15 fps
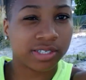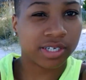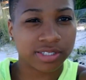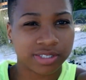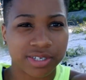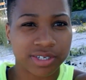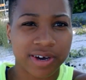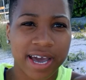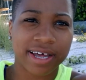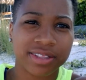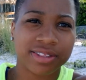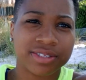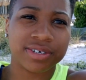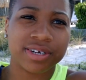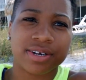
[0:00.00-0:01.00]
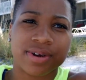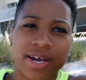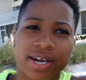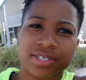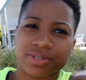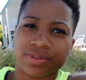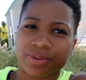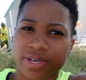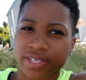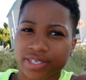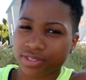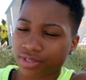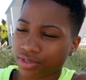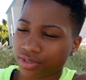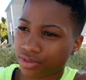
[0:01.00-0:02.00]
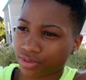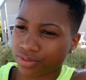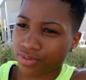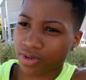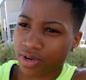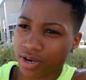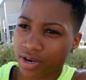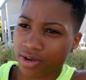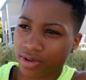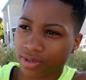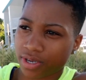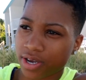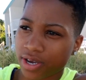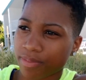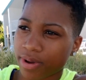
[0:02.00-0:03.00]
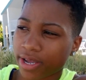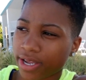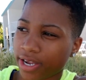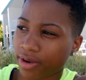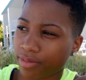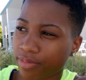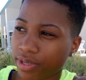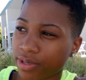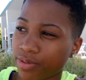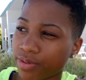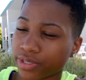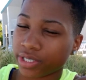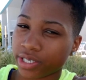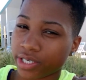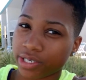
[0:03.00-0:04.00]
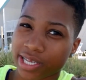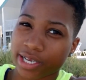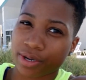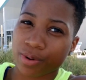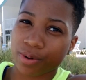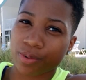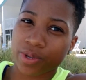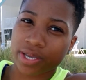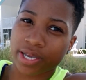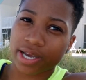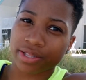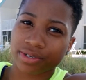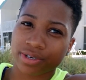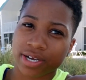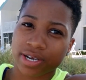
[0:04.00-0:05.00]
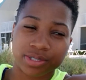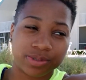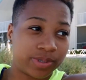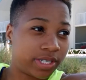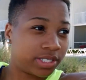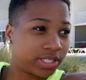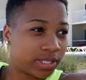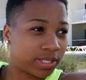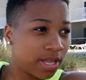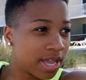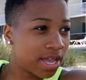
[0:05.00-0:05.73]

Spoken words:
until after I graduated to cut my hair, but it was literally like a week after graduation.